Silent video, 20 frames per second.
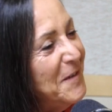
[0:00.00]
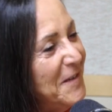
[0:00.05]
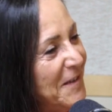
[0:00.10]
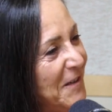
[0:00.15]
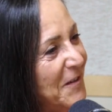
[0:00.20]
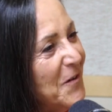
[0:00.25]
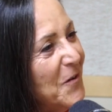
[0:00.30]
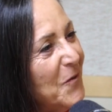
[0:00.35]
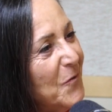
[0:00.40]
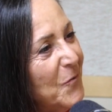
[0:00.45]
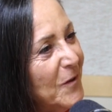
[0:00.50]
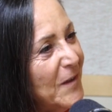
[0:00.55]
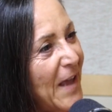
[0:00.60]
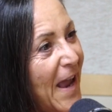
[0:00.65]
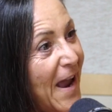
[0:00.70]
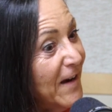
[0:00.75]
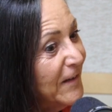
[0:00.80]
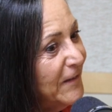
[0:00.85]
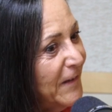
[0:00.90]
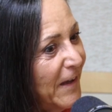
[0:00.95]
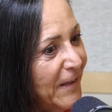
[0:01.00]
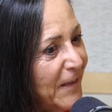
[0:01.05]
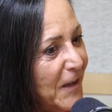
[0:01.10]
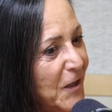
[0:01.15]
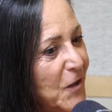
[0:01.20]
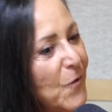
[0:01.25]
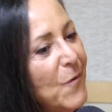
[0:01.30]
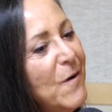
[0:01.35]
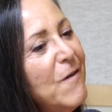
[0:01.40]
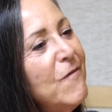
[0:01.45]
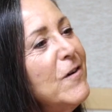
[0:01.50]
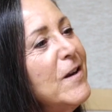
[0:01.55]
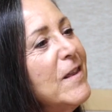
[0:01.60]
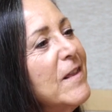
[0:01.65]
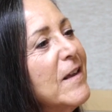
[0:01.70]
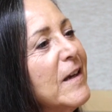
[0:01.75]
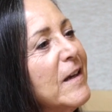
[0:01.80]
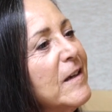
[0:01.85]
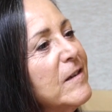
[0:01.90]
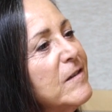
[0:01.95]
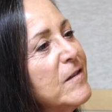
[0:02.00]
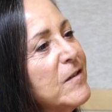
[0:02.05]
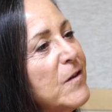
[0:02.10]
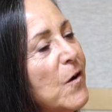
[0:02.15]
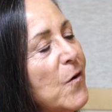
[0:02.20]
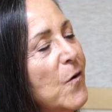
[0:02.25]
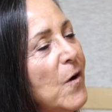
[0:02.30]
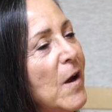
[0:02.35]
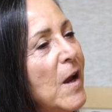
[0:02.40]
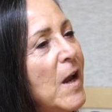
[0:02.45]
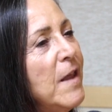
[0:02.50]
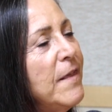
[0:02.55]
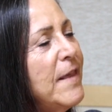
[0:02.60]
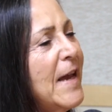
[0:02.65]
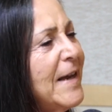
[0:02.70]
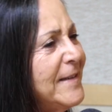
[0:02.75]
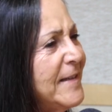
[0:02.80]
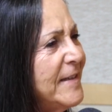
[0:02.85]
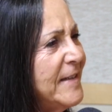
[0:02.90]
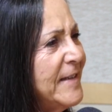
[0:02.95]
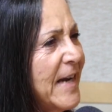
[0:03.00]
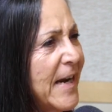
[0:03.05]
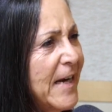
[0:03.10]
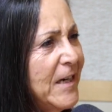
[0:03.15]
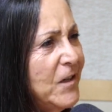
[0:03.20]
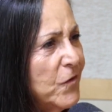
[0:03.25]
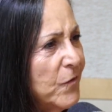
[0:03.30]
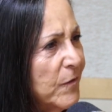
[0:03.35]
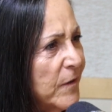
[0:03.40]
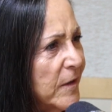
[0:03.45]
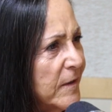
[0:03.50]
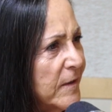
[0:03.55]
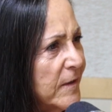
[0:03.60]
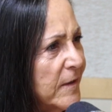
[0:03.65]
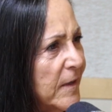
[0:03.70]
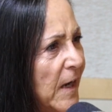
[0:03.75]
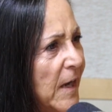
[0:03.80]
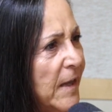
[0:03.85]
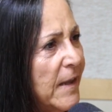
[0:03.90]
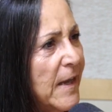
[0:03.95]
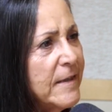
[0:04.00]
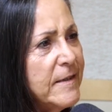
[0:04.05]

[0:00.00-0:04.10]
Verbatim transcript: you know will act like they know everything and so that's dangerous mm.